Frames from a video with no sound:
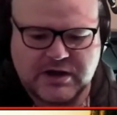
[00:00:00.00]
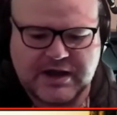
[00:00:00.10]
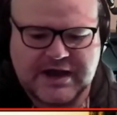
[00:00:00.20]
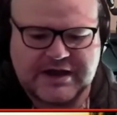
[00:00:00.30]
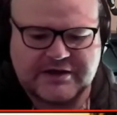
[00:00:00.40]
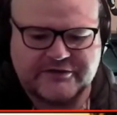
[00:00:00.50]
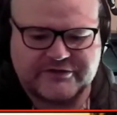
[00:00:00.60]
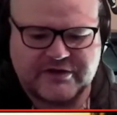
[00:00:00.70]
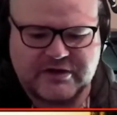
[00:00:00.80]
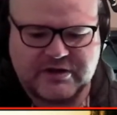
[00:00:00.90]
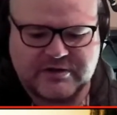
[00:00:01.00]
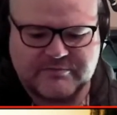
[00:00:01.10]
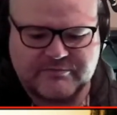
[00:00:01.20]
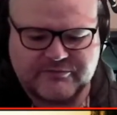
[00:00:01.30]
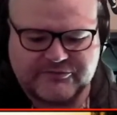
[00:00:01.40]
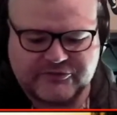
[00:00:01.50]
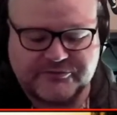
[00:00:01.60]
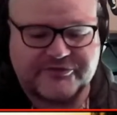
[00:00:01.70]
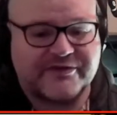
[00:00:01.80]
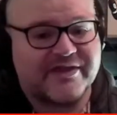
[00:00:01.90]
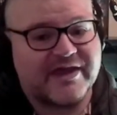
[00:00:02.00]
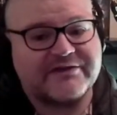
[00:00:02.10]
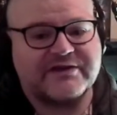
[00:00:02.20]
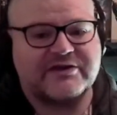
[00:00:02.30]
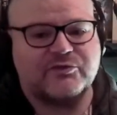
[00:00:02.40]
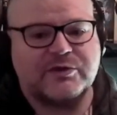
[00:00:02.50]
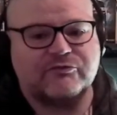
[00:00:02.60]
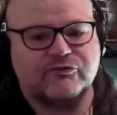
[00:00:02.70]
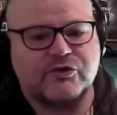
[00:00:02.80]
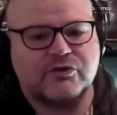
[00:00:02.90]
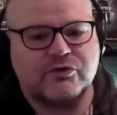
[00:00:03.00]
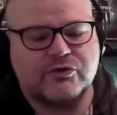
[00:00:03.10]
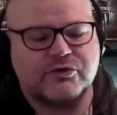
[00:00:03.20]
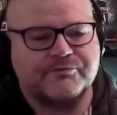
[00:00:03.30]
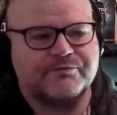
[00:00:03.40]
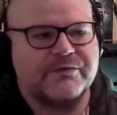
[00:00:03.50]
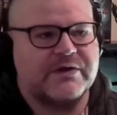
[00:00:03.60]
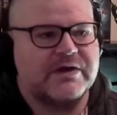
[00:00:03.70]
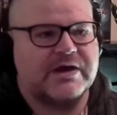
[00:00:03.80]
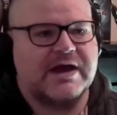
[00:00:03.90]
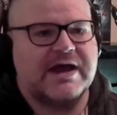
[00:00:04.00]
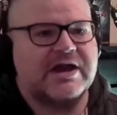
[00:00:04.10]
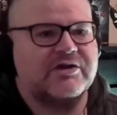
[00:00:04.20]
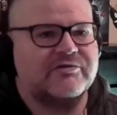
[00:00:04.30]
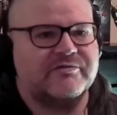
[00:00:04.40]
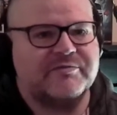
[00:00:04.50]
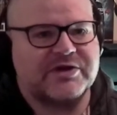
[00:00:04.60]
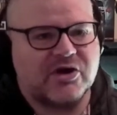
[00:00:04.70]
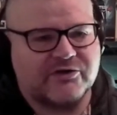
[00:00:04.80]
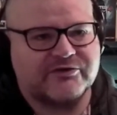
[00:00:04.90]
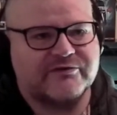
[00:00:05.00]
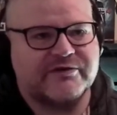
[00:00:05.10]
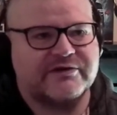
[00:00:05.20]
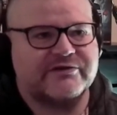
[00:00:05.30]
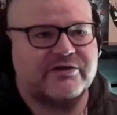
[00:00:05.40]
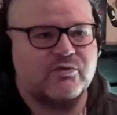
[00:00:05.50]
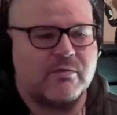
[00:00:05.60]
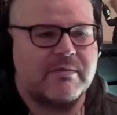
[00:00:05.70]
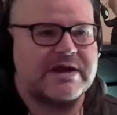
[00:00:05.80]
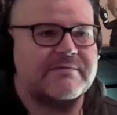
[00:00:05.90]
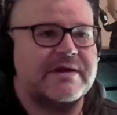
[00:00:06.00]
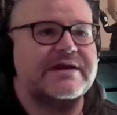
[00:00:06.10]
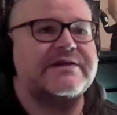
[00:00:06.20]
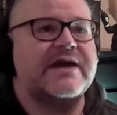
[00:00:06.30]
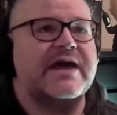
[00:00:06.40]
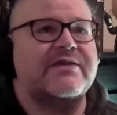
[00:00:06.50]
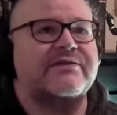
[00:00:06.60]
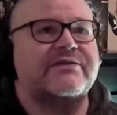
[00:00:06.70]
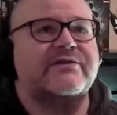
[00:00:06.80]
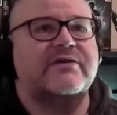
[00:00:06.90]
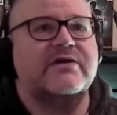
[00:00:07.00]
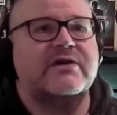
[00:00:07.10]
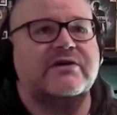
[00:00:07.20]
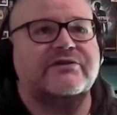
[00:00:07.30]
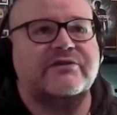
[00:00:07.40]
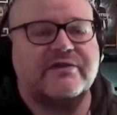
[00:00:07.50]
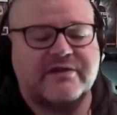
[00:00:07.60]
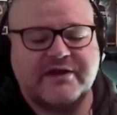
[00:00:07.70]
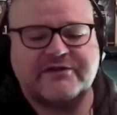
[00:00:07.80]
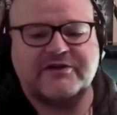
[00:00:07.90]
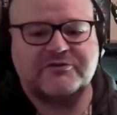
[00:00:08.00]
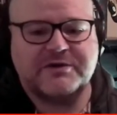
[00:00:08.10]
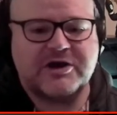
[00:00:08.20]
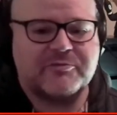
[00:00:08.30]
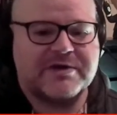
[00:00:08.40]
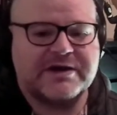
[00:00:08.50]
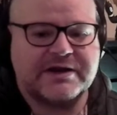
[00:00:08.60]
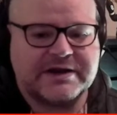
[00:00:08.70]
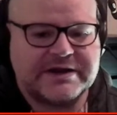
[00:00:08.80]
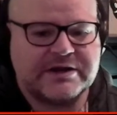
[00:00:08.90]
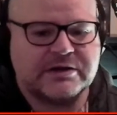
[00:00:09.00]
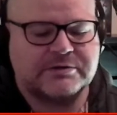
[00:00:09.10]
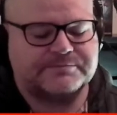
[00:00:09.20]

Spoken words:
and some synthetics went rogue, and because of this, and there were many deaths, synthetics were now made illegal.